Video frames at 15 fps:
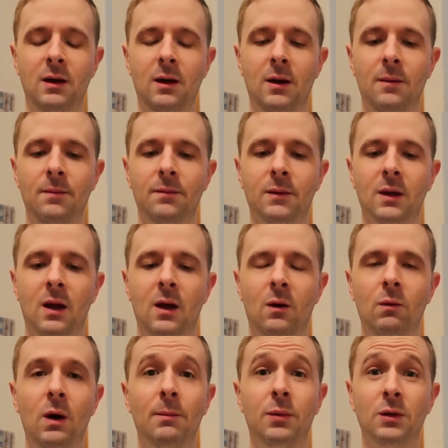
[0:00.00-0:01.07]
um,
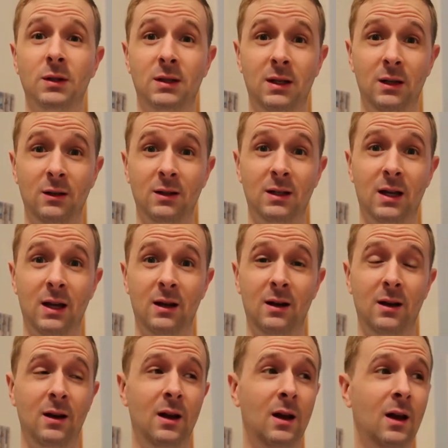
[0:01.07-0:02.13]

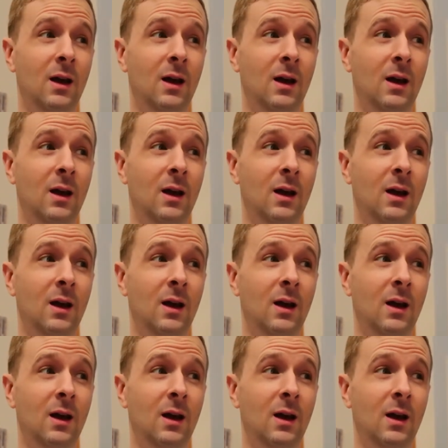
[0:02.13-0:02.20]
Rumpelstiltskin.